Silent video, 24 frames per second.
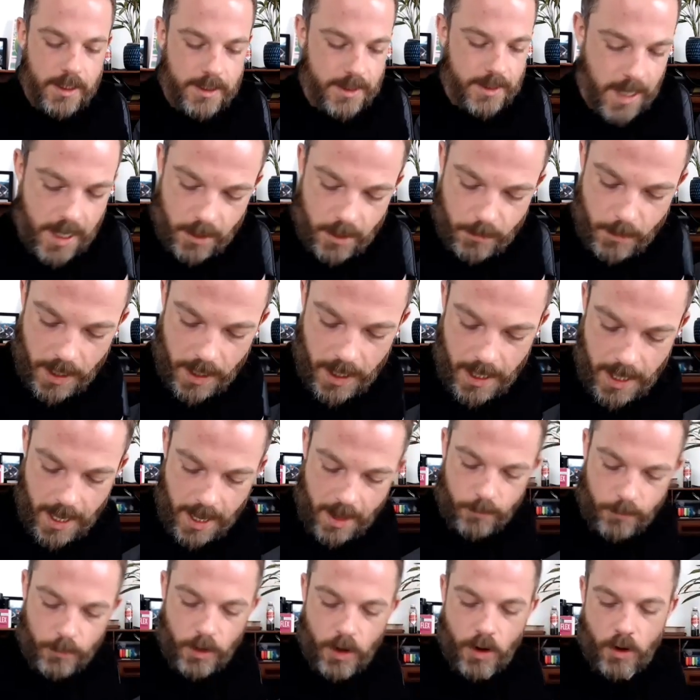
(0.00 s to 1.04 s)
take my
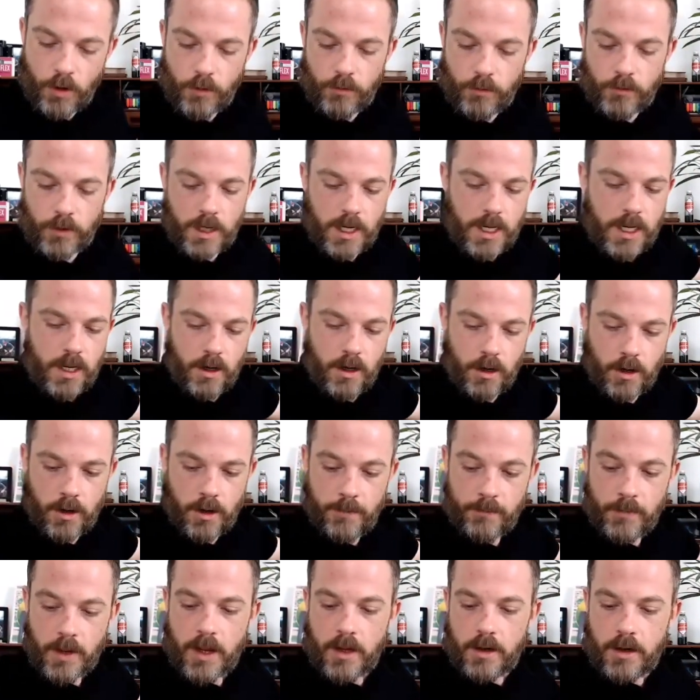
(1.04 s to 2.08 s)
camera over
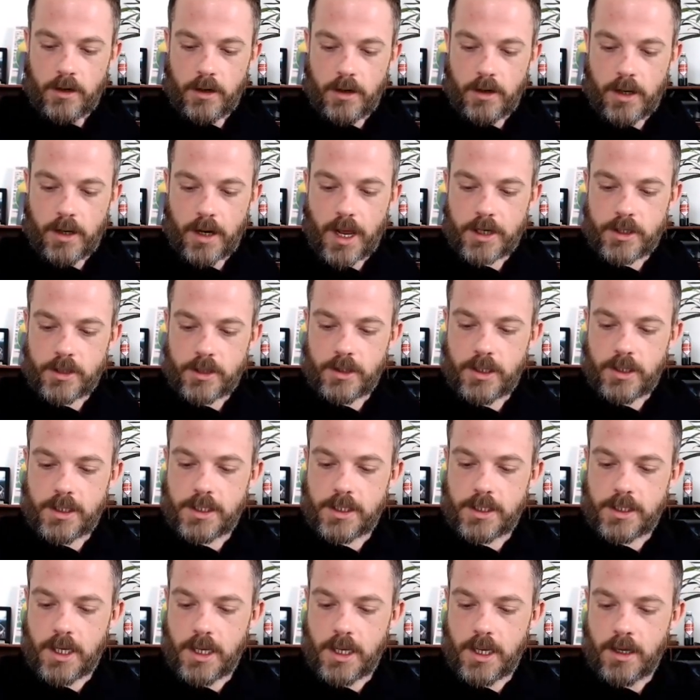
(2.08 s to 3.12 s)
here. You can actually
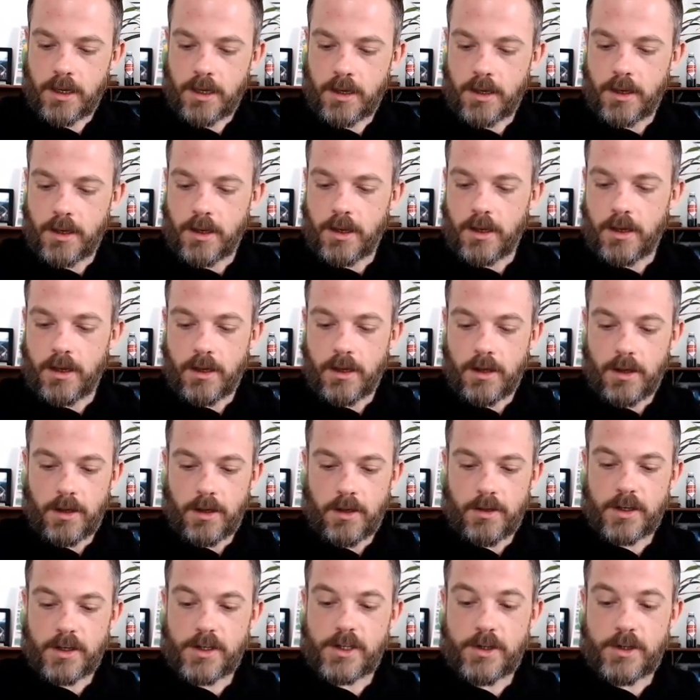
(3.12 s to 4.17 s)
see
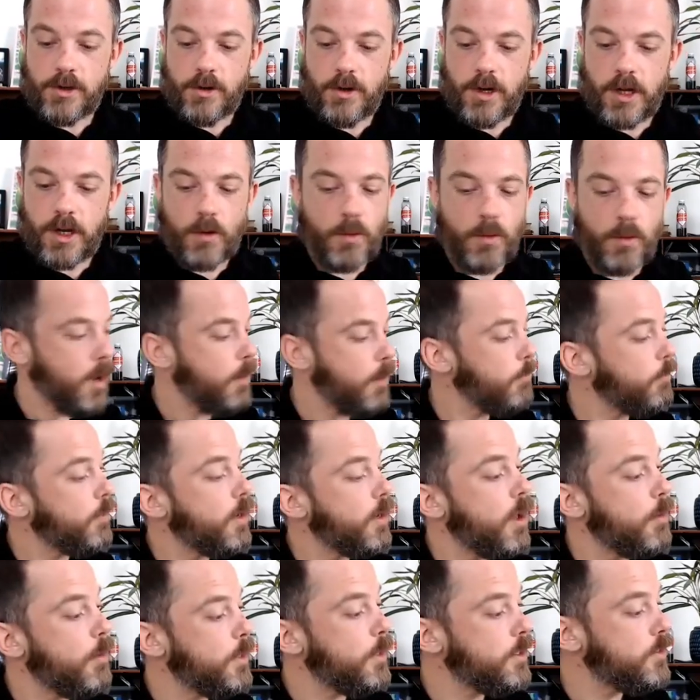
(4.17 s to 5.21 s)
the studio where I'm
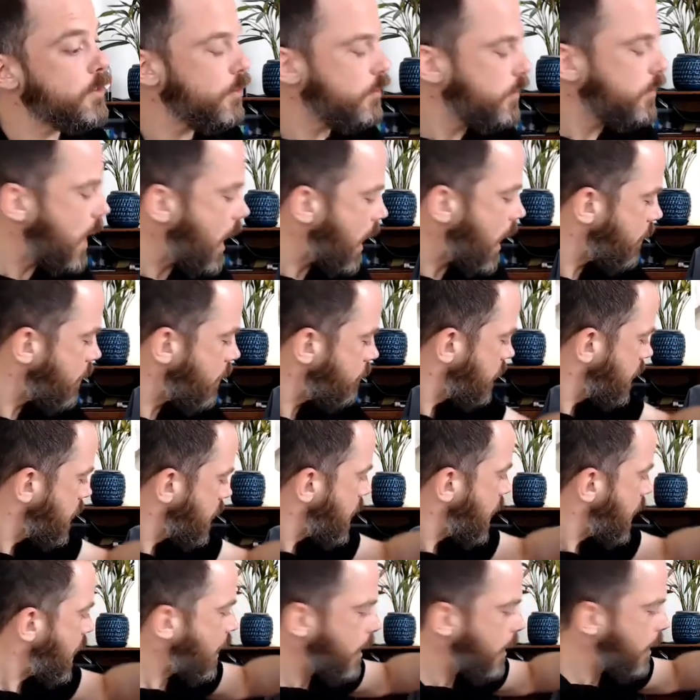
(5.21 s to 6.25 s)
coming to you live.
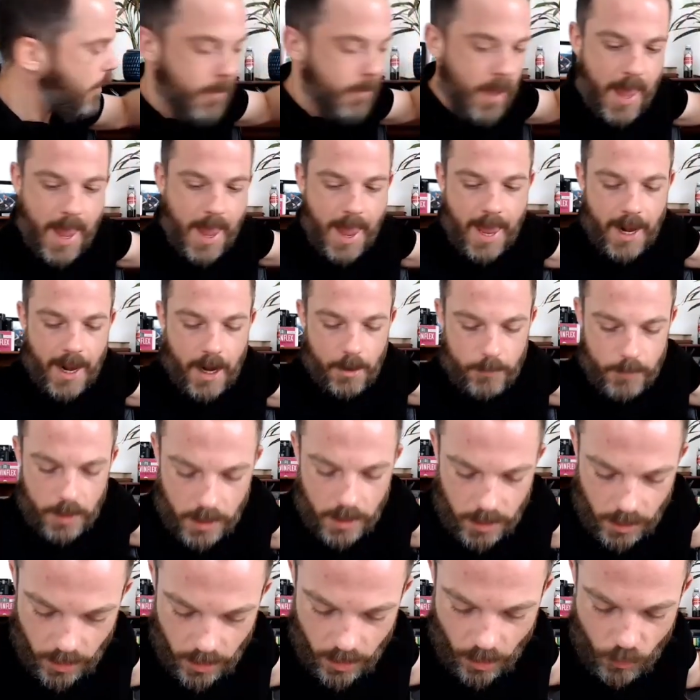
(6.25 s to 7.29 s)
And I'm going
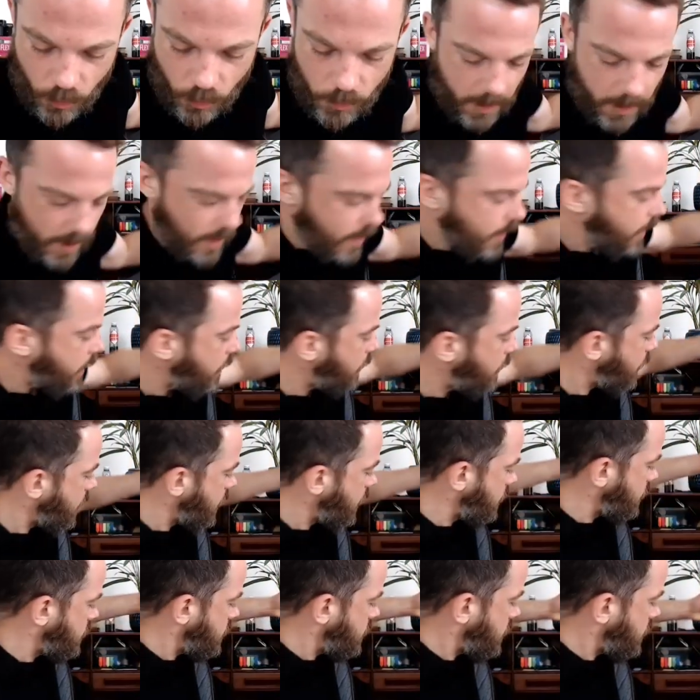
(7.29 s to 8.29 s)
to go behind